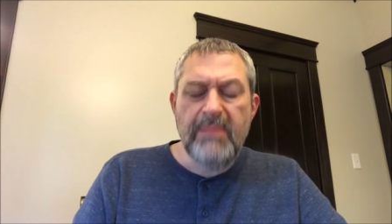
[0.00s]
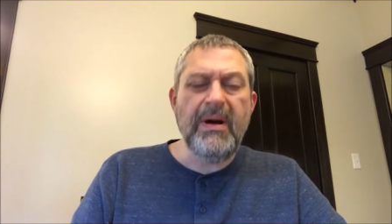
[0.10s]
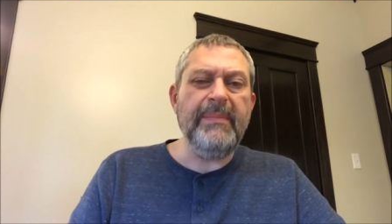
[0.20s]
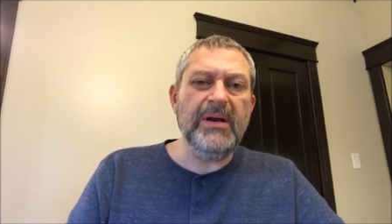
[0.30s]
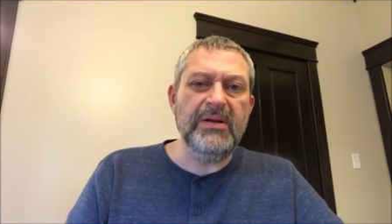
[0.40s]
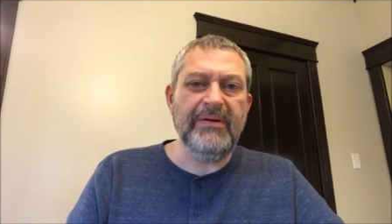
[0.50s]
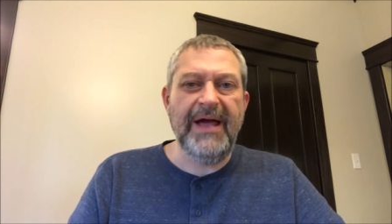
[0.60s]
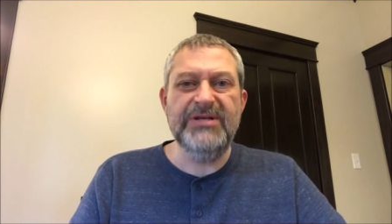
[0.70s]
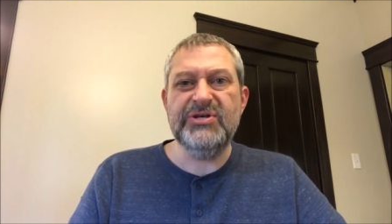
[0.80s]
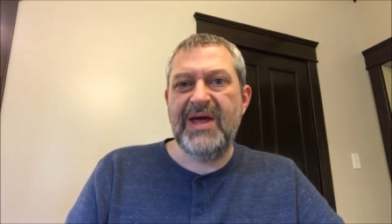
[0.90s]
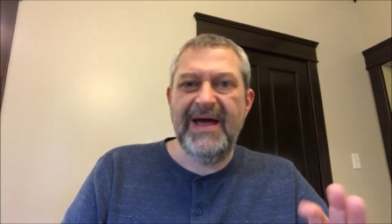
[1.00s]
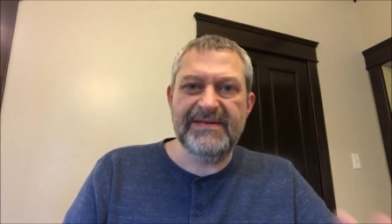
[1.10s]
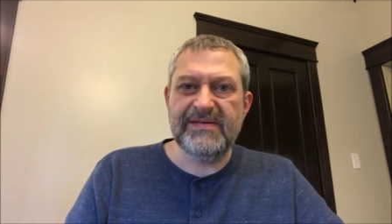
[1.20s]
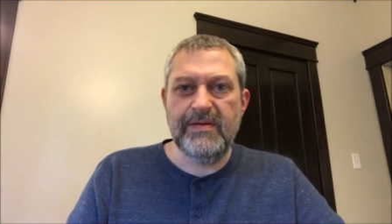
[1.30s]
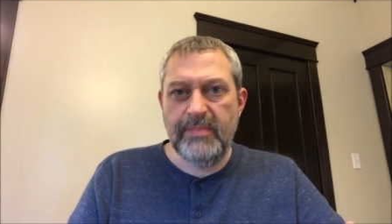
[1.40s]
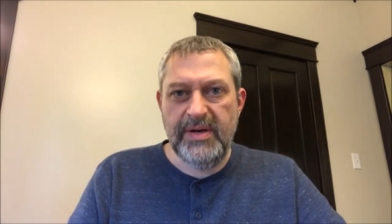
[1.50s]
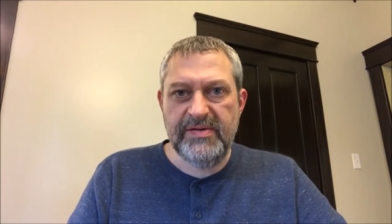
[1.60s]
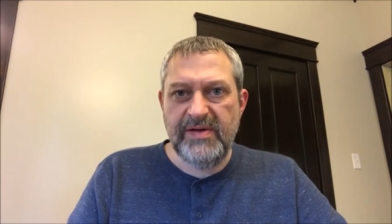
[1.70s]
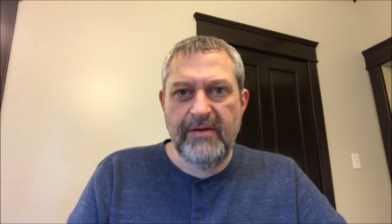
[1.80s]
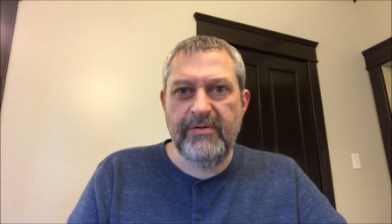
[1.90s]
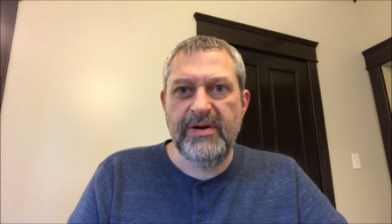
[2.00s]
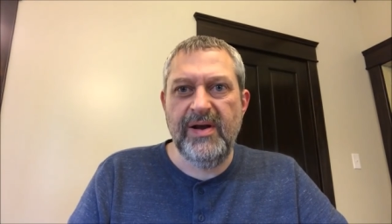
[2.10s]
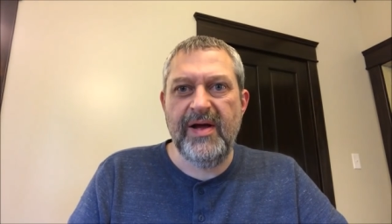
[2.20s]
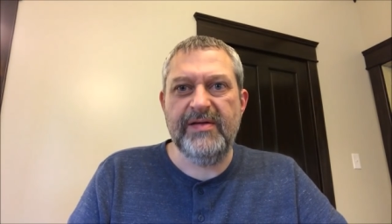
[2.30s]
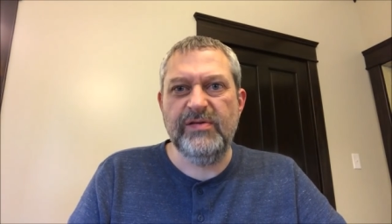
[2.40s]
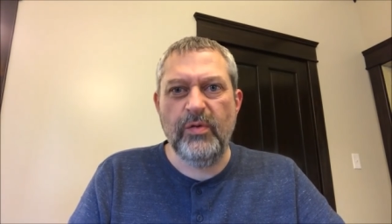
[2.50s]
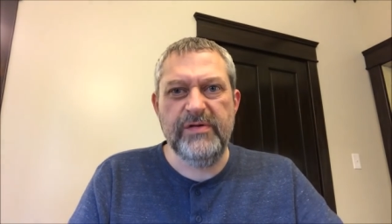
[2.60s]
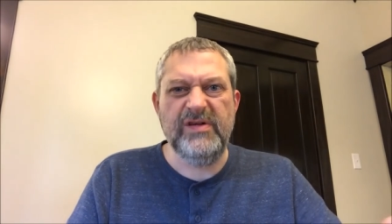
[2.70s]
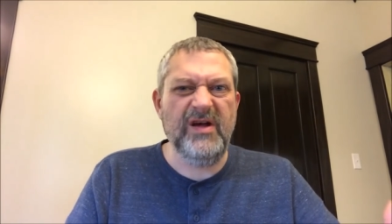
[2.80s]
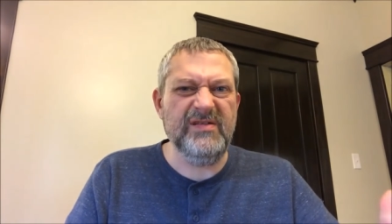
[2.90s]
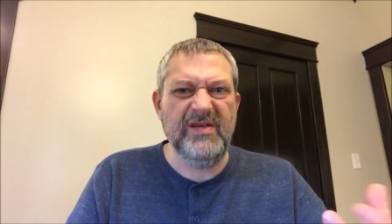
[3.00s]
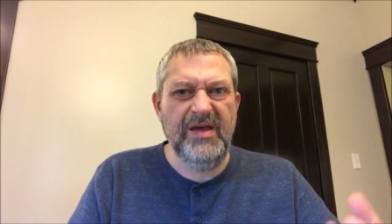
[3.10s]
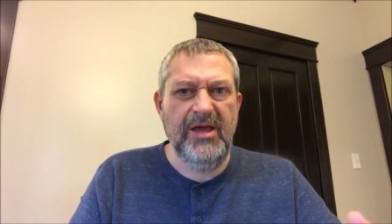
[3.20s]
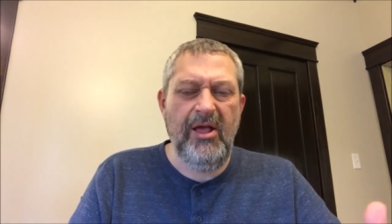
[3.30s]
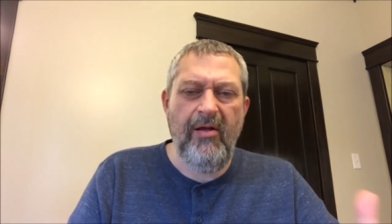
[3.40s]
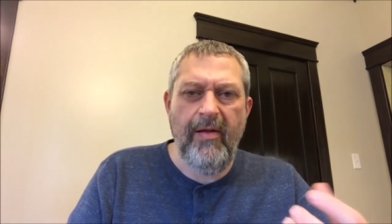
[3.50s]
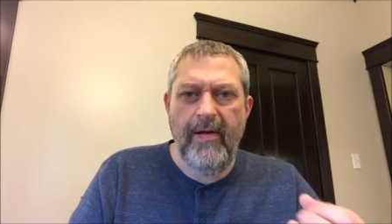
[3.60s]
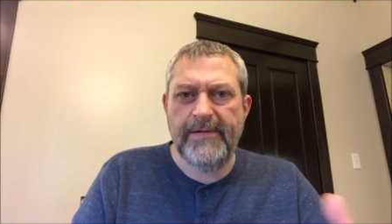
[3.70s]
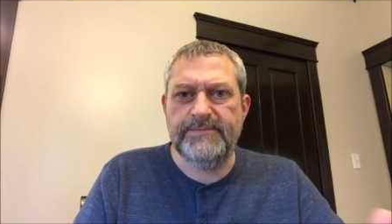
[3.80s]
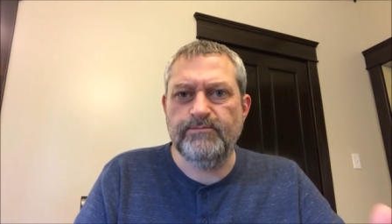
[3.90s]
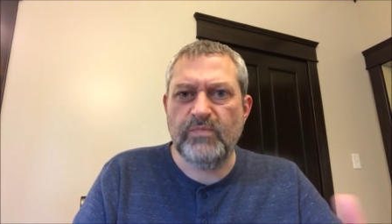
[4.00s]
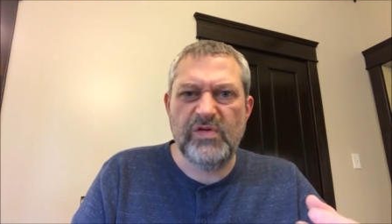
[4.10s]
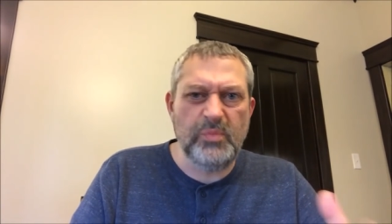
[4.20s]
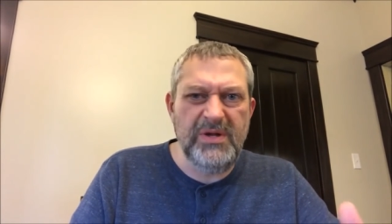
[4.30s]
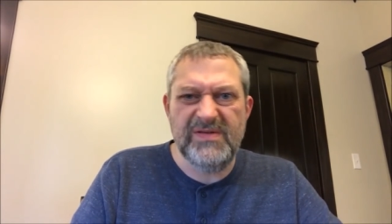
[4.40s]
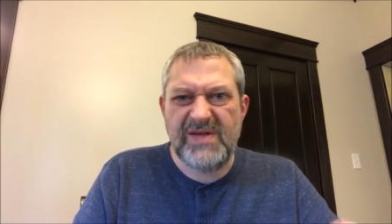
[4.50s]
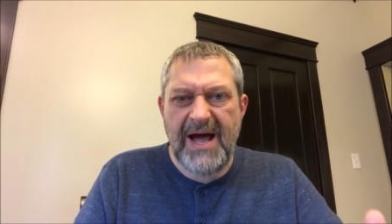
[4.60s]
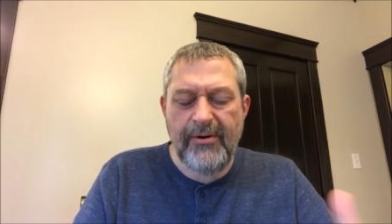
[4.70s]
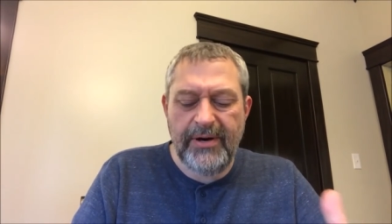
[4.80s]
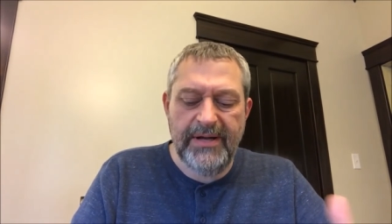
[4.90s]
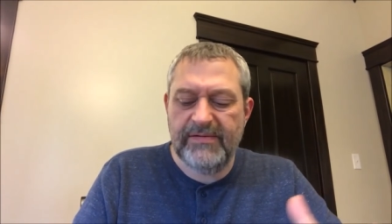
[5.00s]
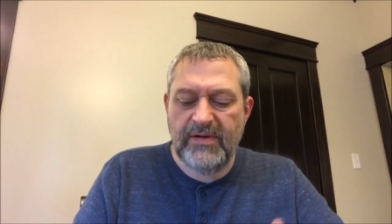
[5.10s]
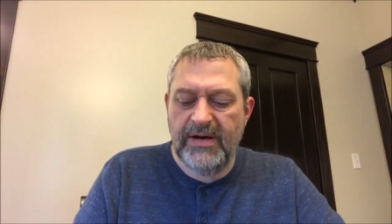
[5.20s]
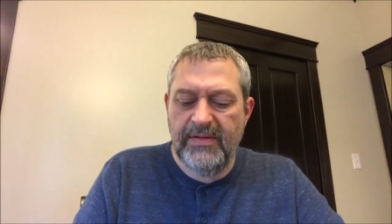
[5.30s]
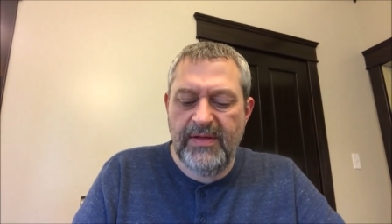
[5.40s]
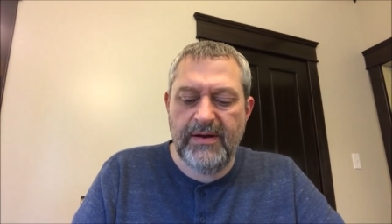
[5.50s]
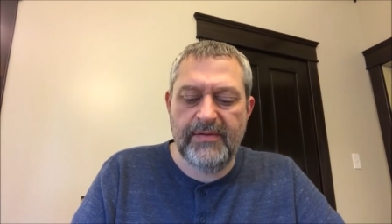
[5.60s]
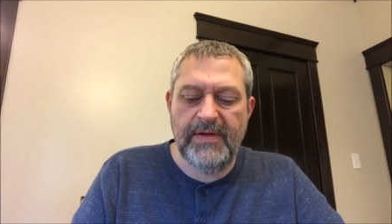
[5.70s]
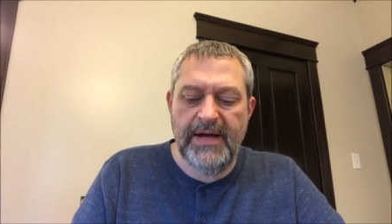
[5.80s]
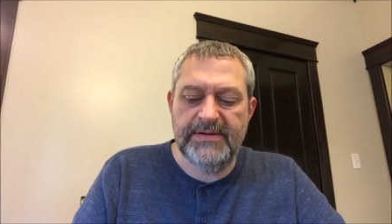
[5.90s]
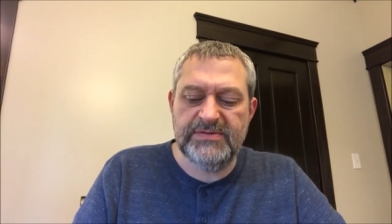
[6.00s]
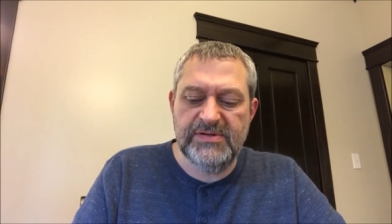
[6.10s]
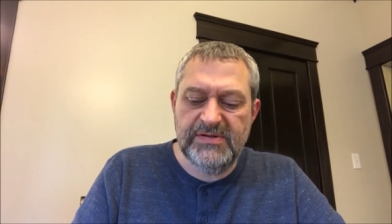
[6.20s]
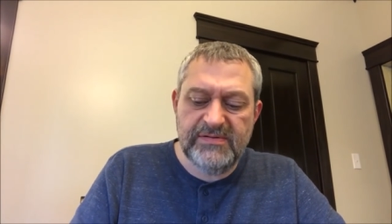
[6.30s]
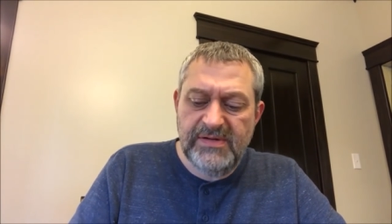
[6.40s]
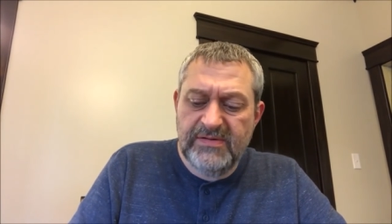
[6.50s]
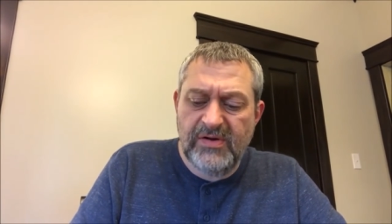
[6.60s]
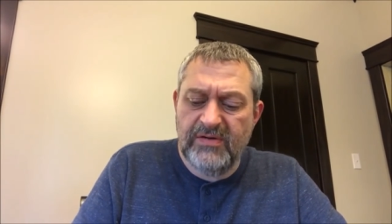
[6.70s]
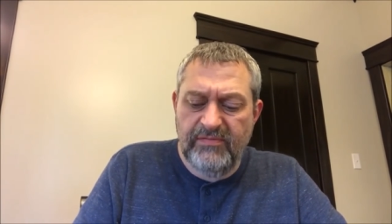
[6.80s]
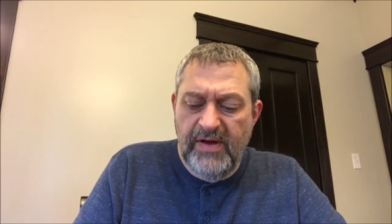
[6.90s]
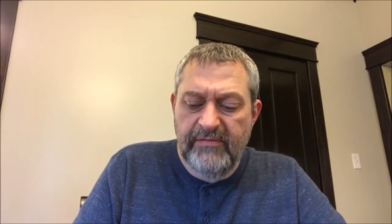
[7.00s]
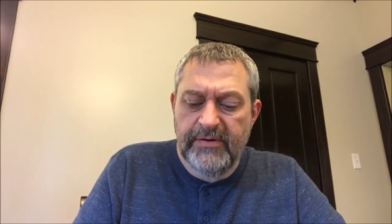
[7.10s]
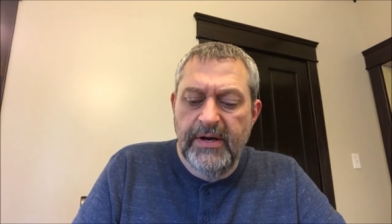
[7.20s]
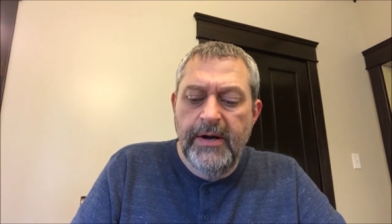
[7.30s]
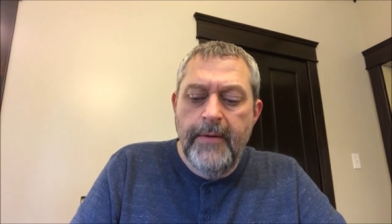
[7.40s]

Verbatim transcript: It might be a little Asian-esque, but it's not really like soy saucy, sweet and soury. It's not anything like that. It's a good flavor.